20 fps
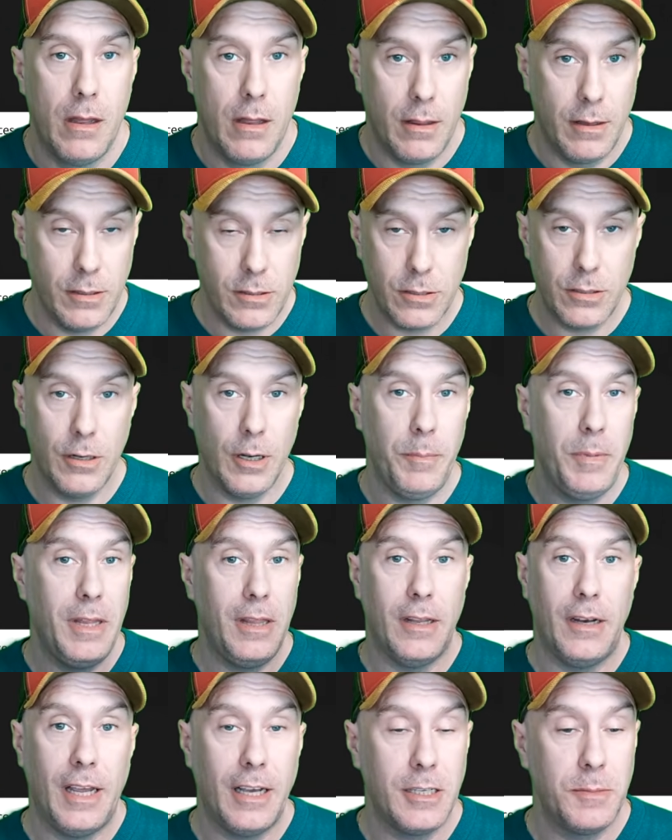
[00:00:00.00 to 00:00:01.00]
this is going to be
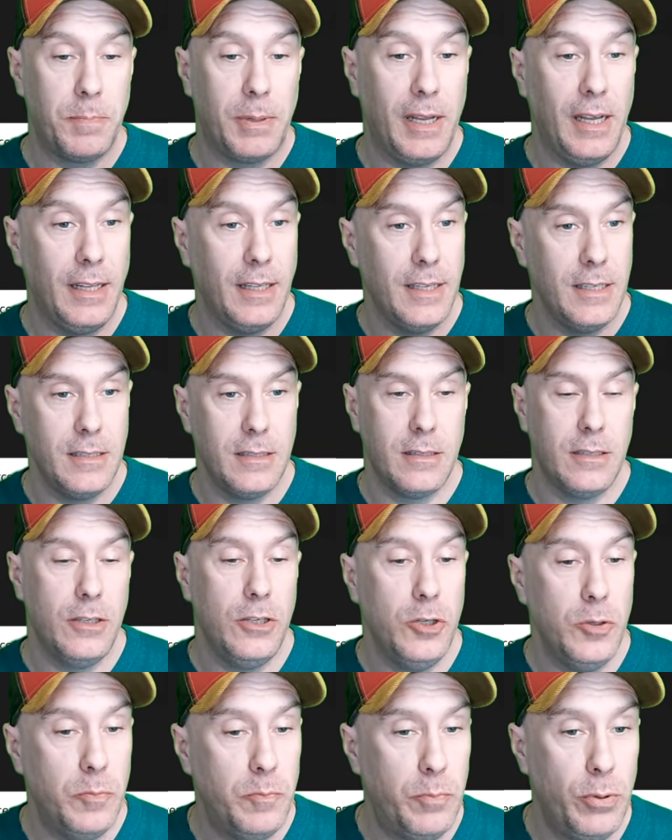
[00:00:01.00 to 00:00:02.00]
the next playlist,
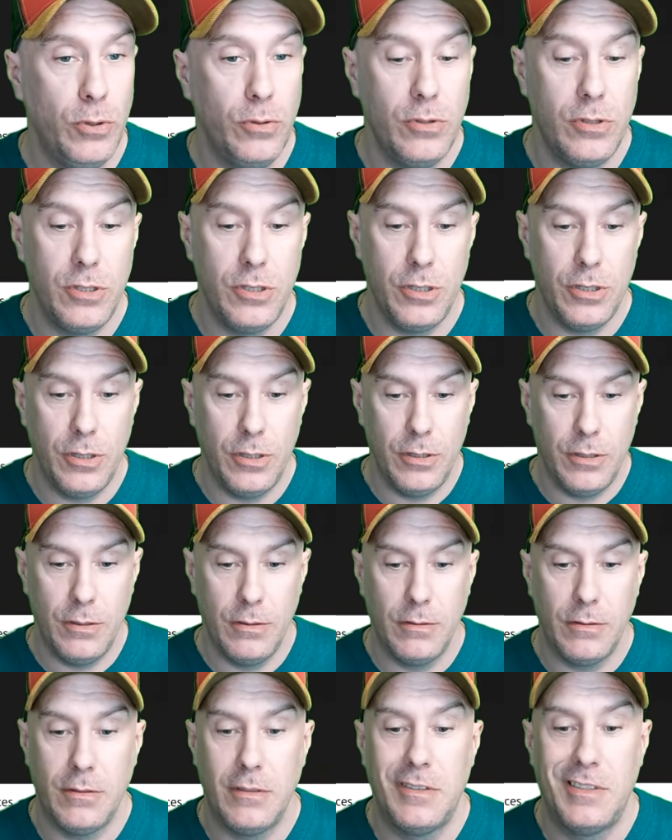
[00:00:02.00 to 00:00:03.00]

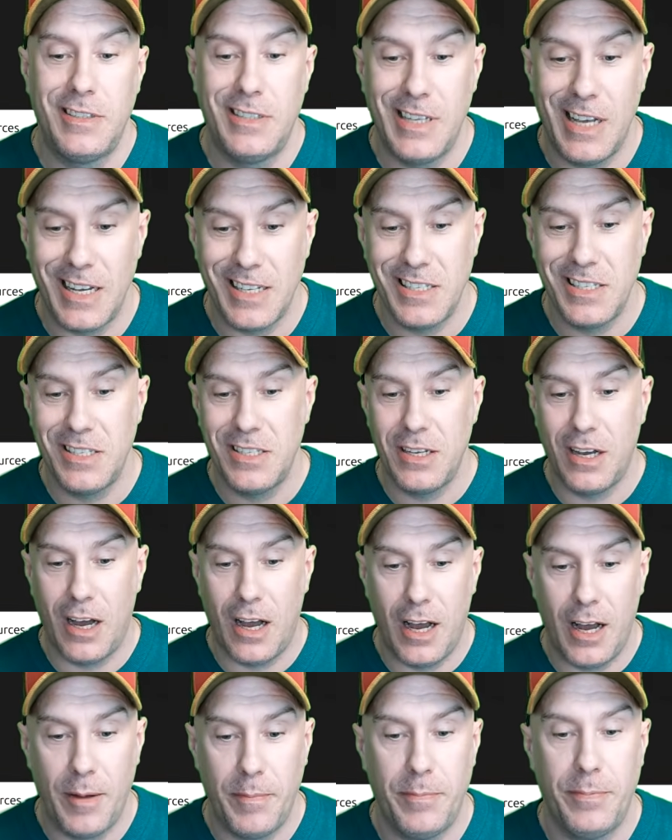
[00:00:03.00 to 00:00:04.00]
Ubuntu
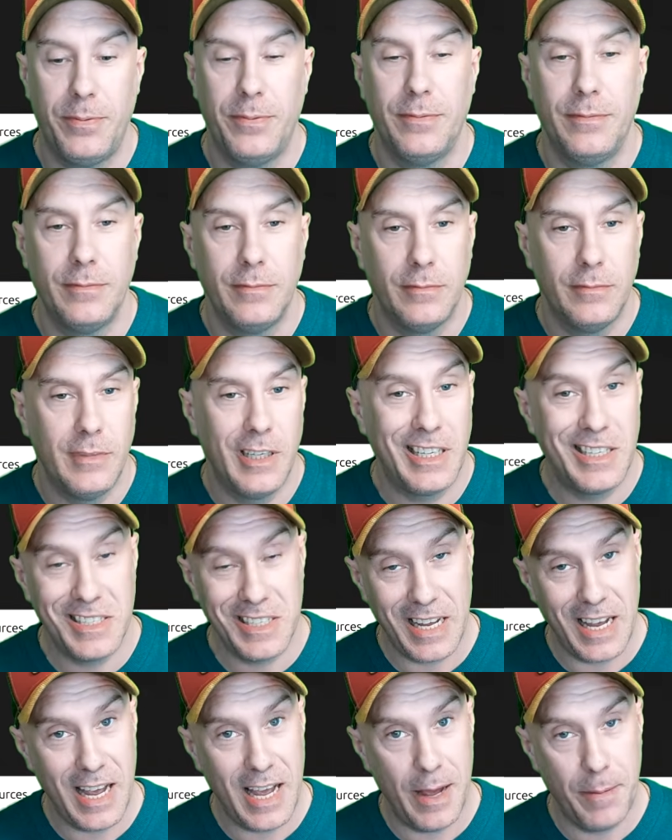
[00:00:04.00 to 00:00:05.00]
Desktop
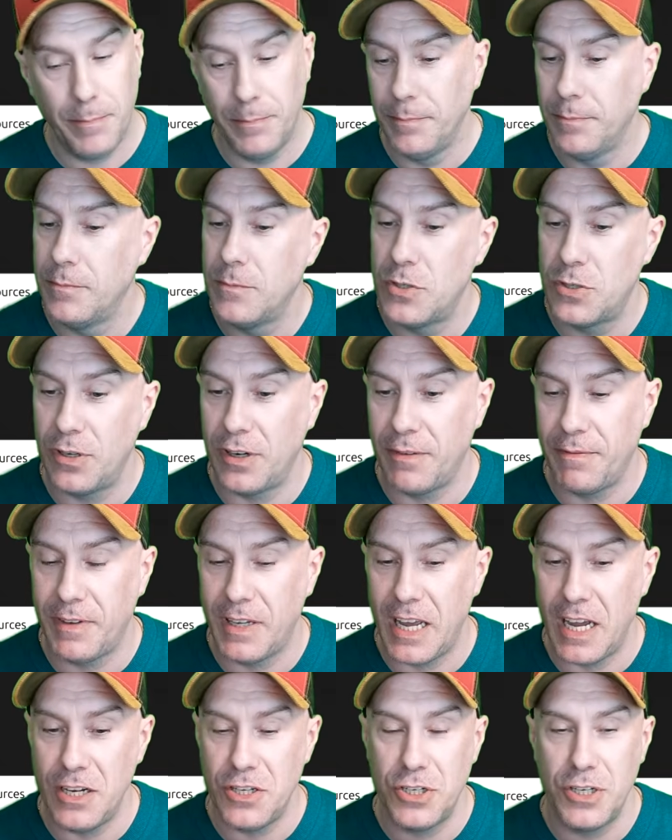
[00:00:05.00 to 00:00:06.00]
Exam
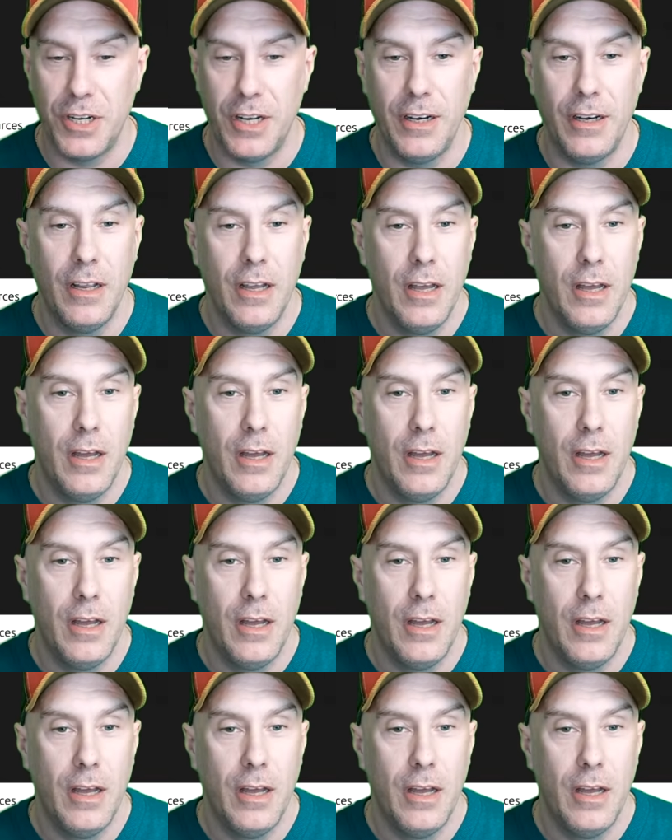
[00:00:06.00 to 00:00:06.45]
Certification.